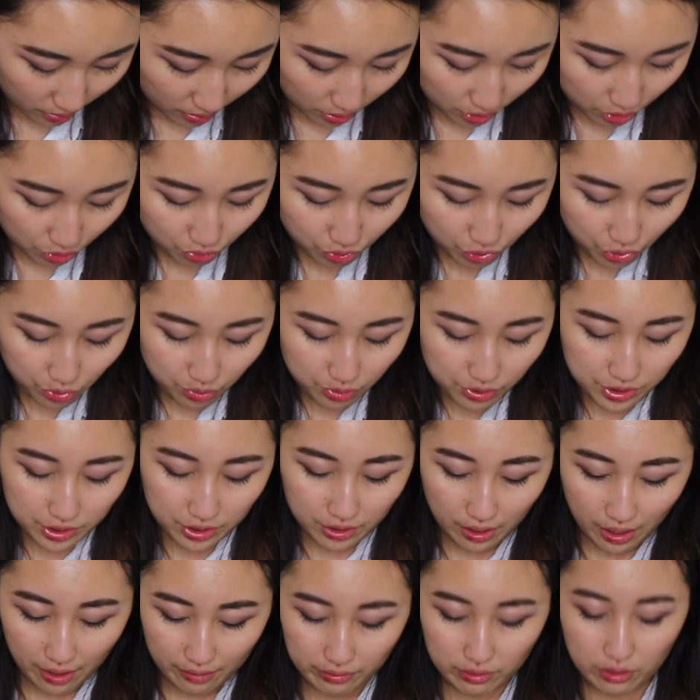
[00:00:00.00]
you do
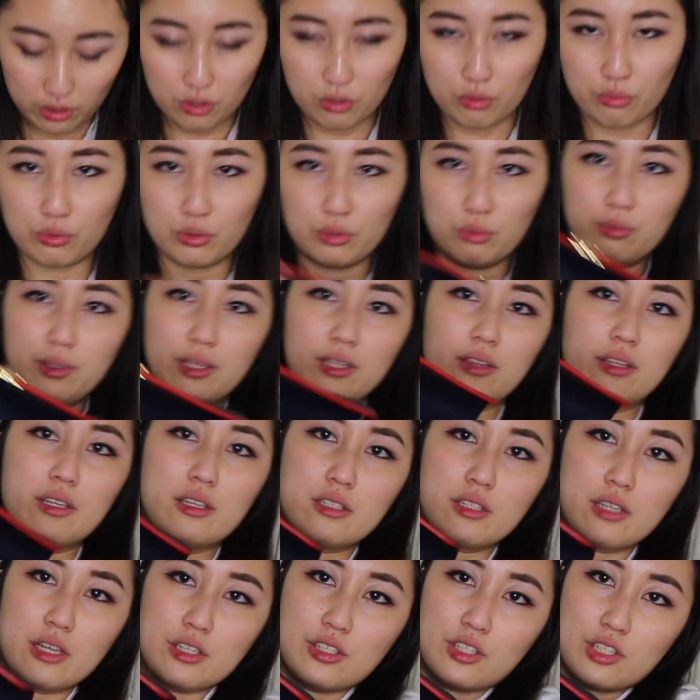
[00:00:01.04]
still have a little room like
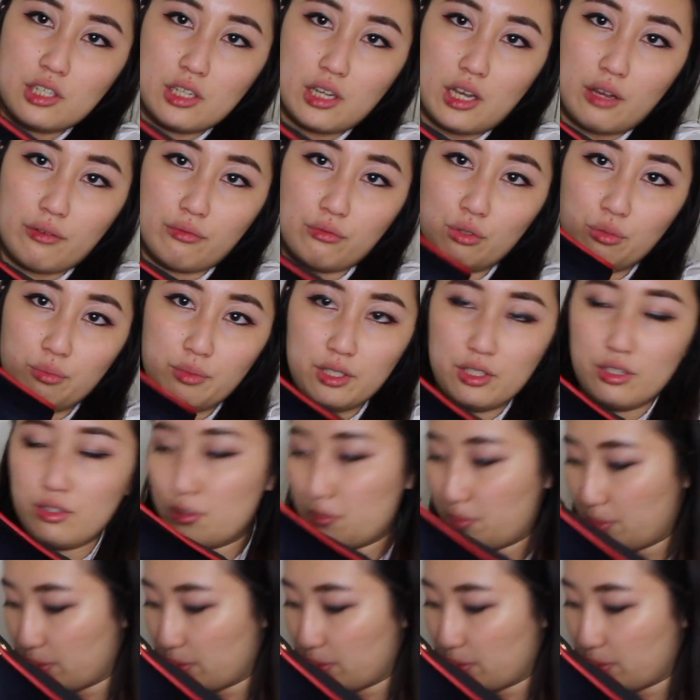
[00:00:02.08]
this. I still have room in here to